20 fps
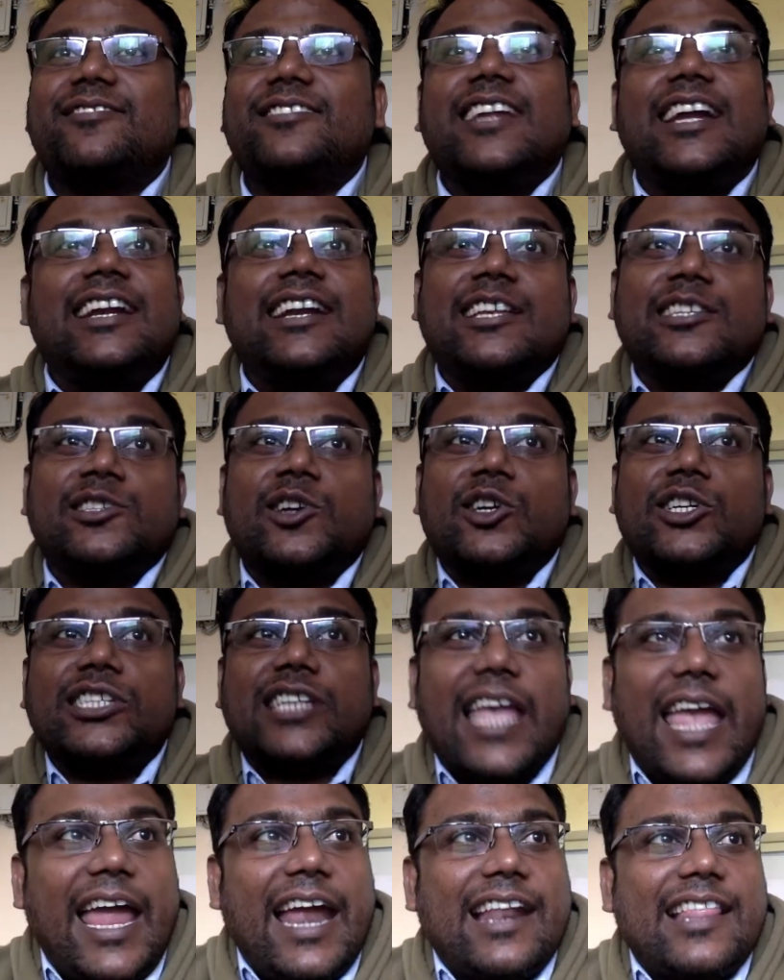It does not
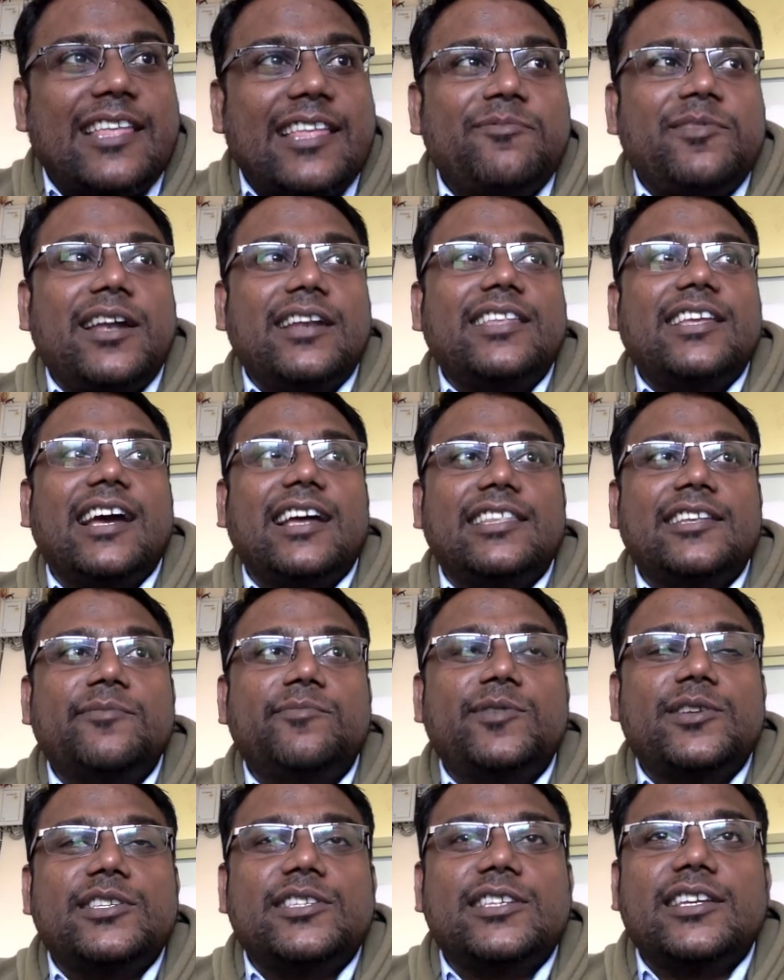scare them that the other
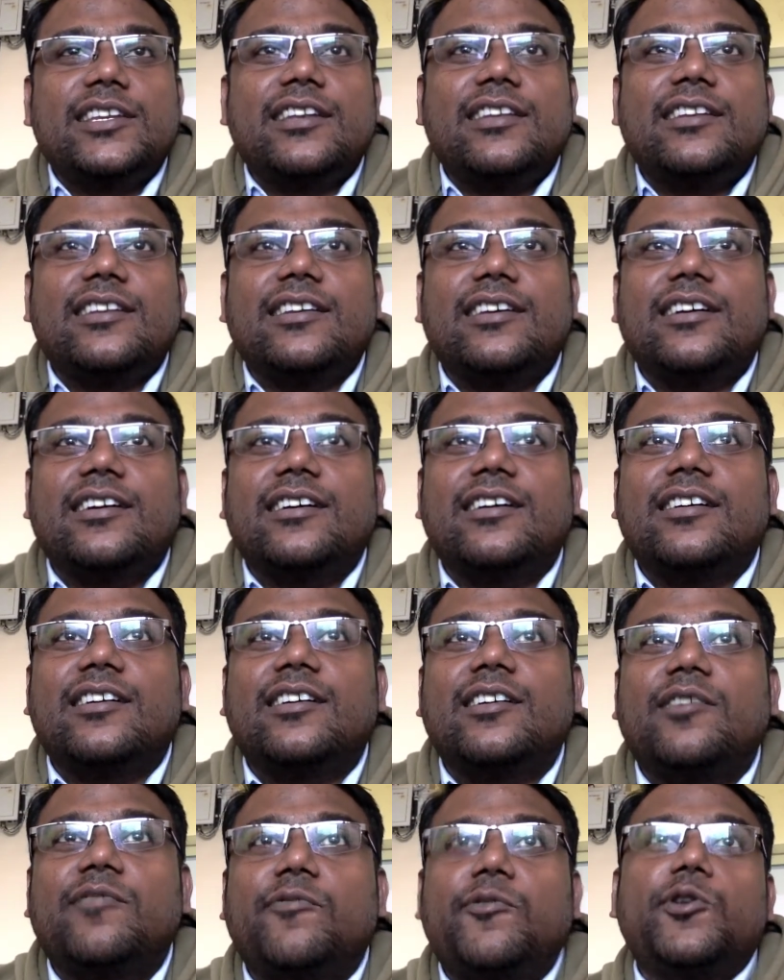person
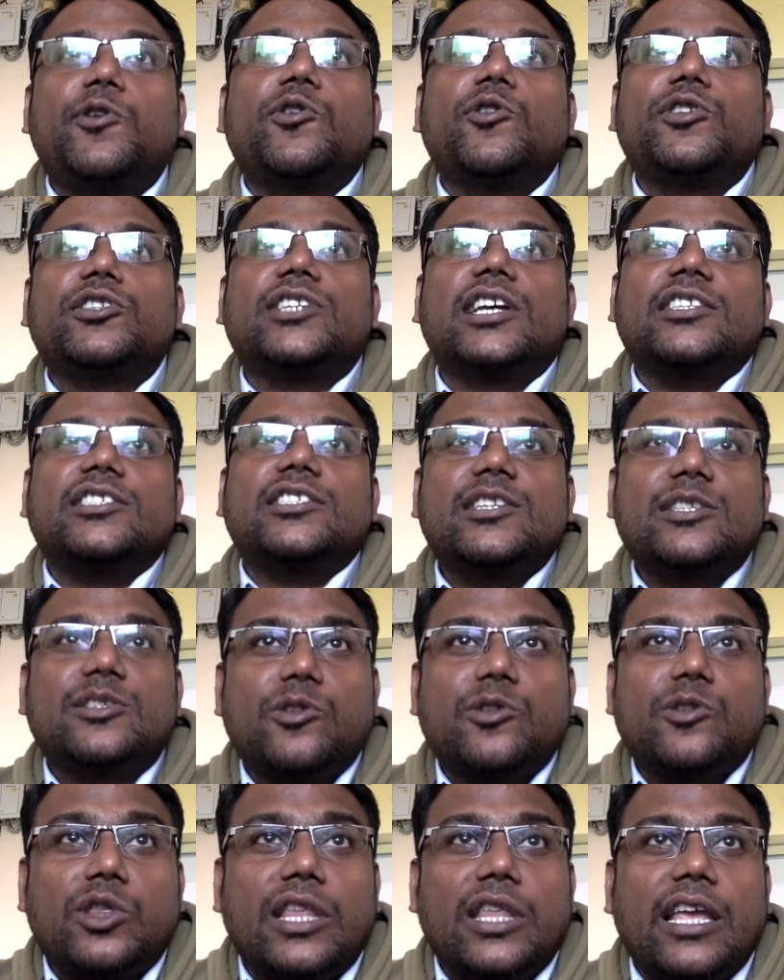would know such and
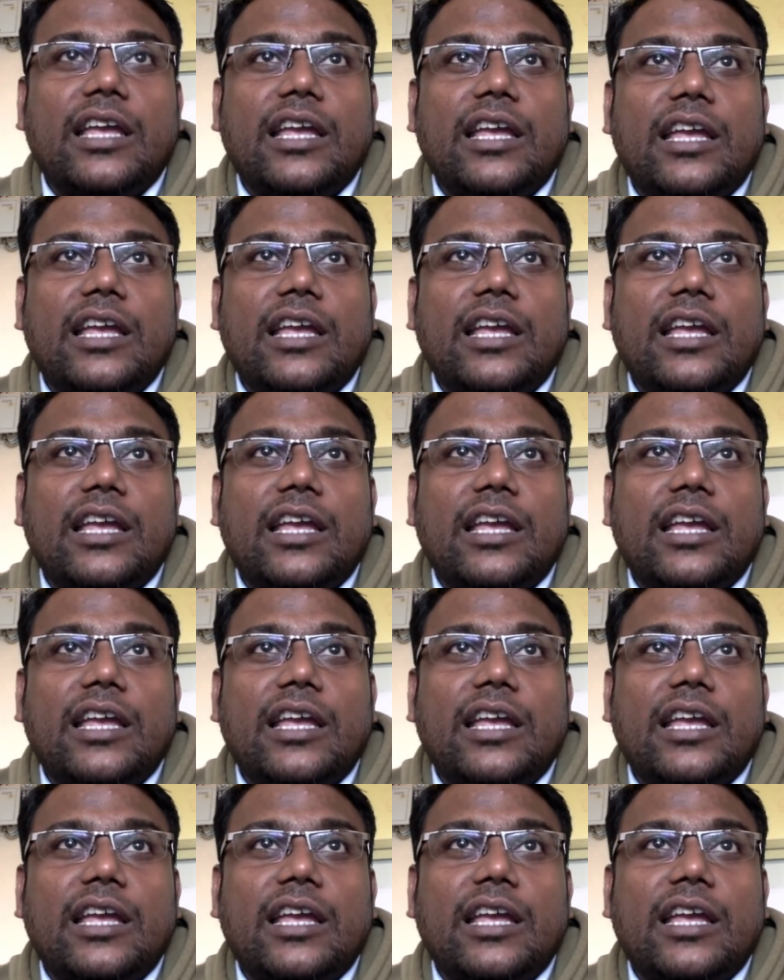so thing.